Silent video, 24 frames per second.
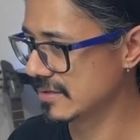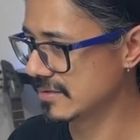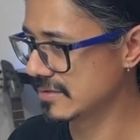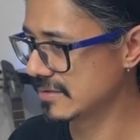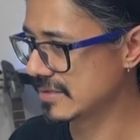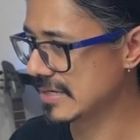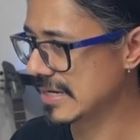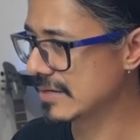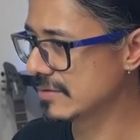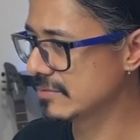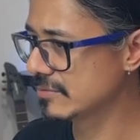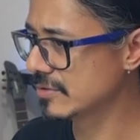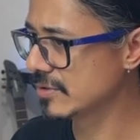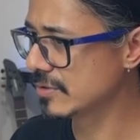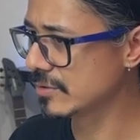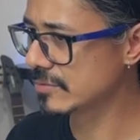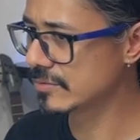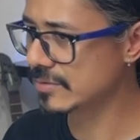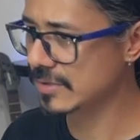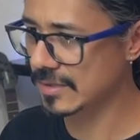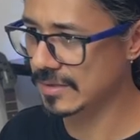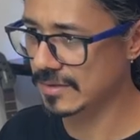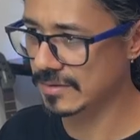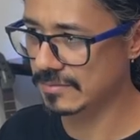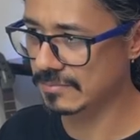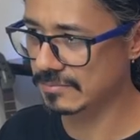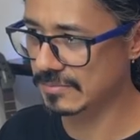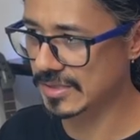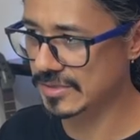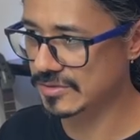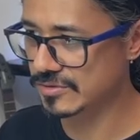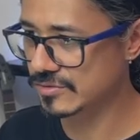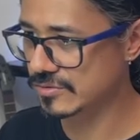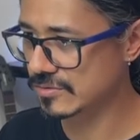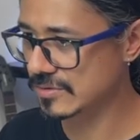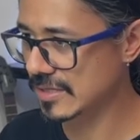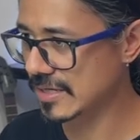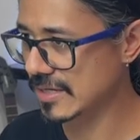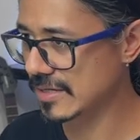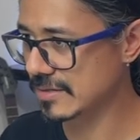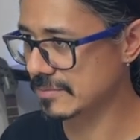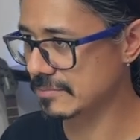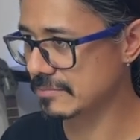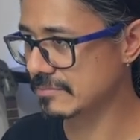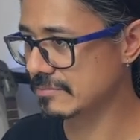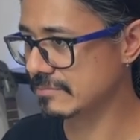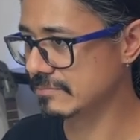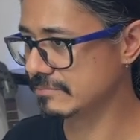download, it should get
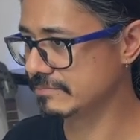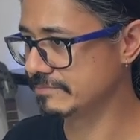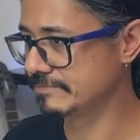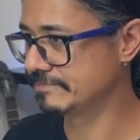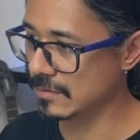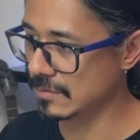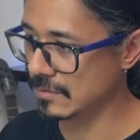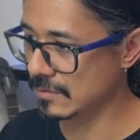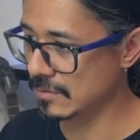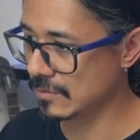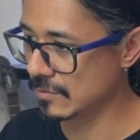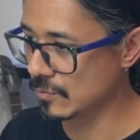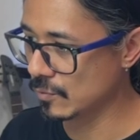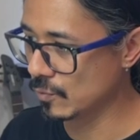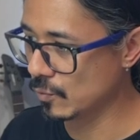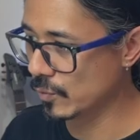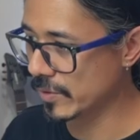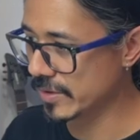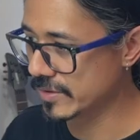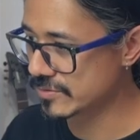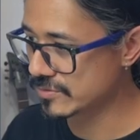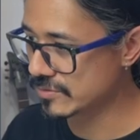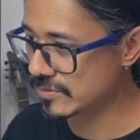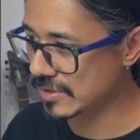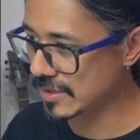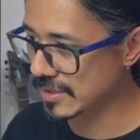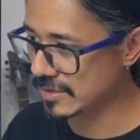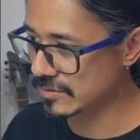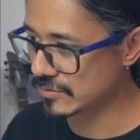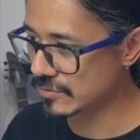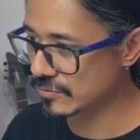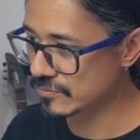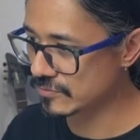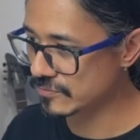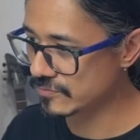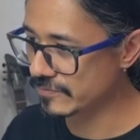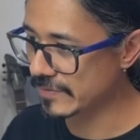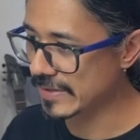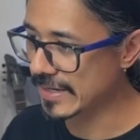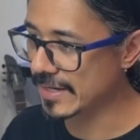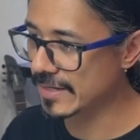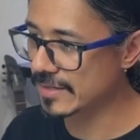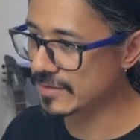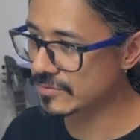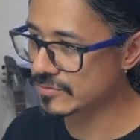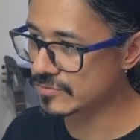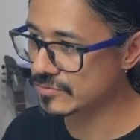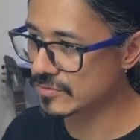them. Once you get those
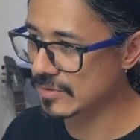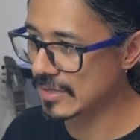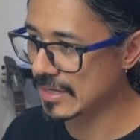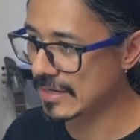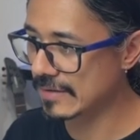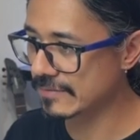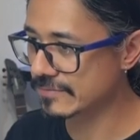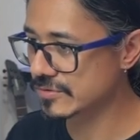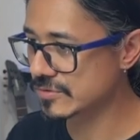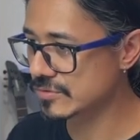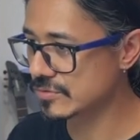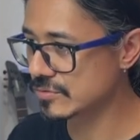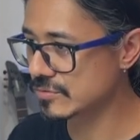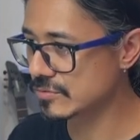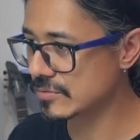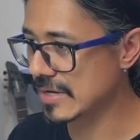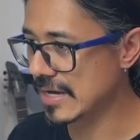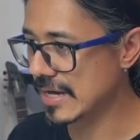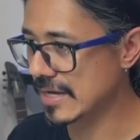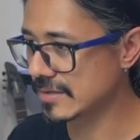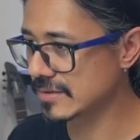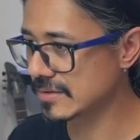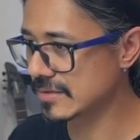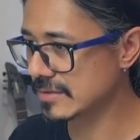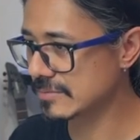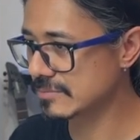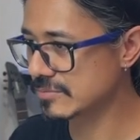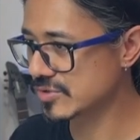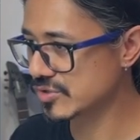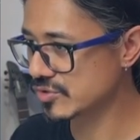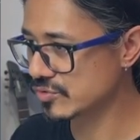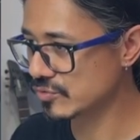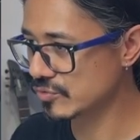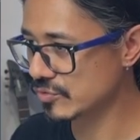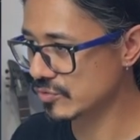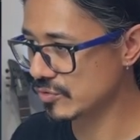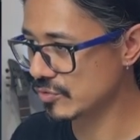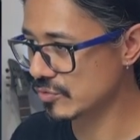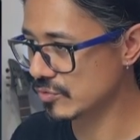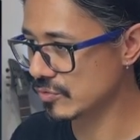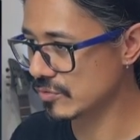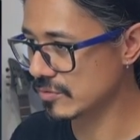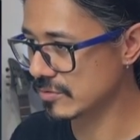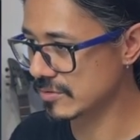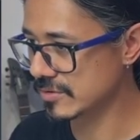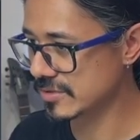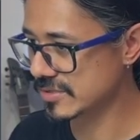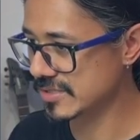files, you have to add them to
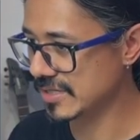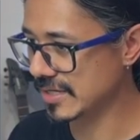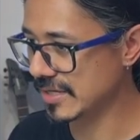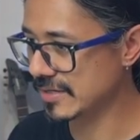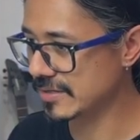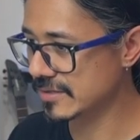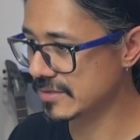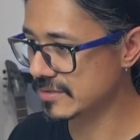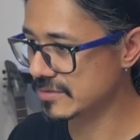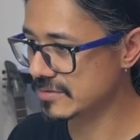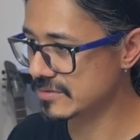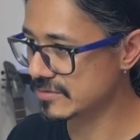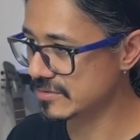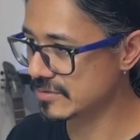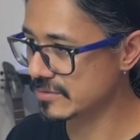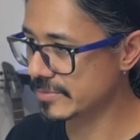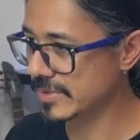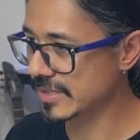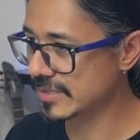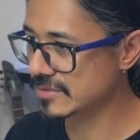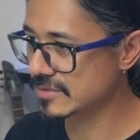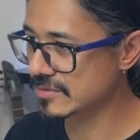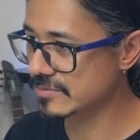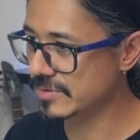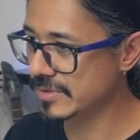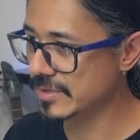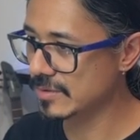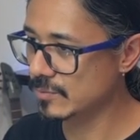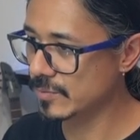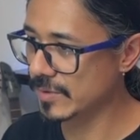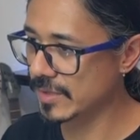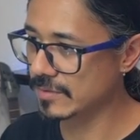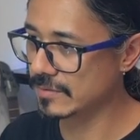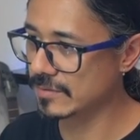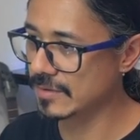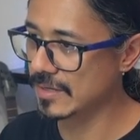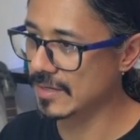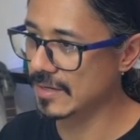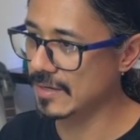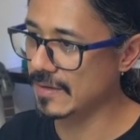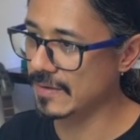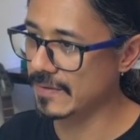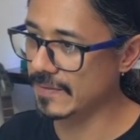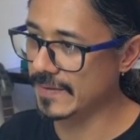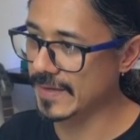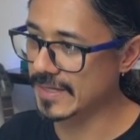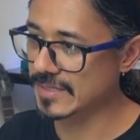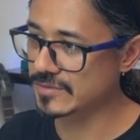your shaders directory. Well,
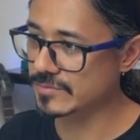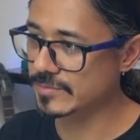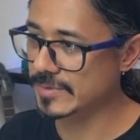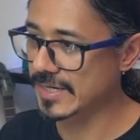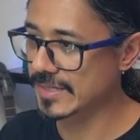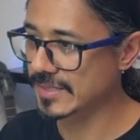that's where I